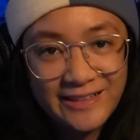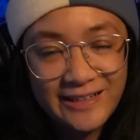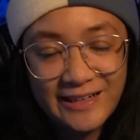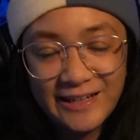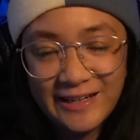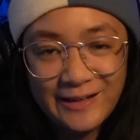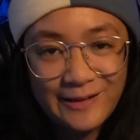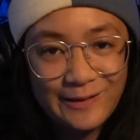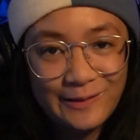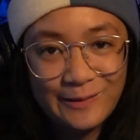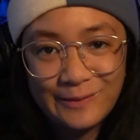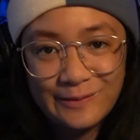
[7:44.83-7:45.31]

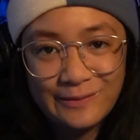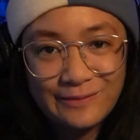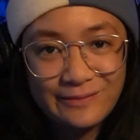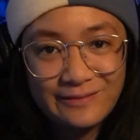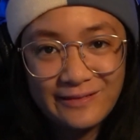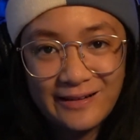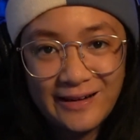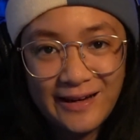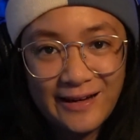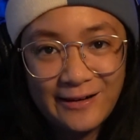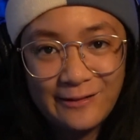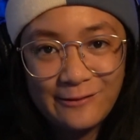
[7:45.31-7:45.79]
I don't
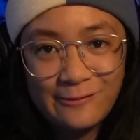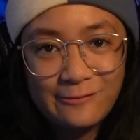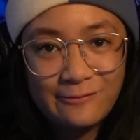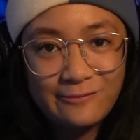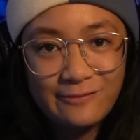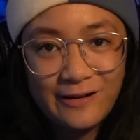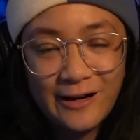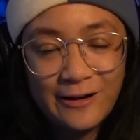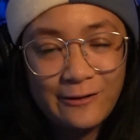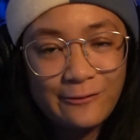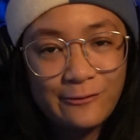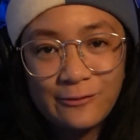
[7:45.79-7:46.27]

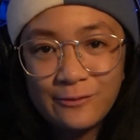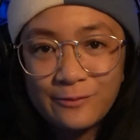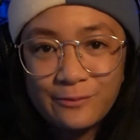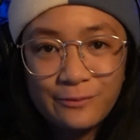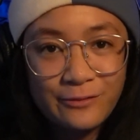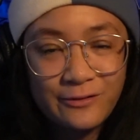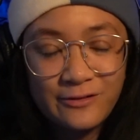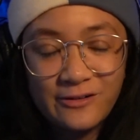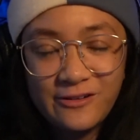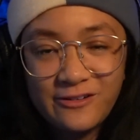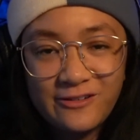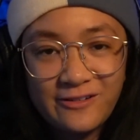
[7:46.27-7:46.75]

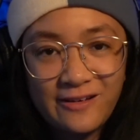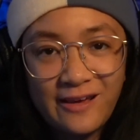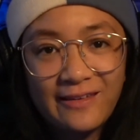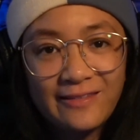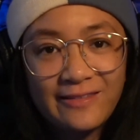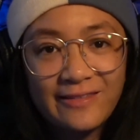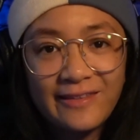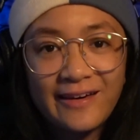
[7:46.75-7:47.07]
appreciate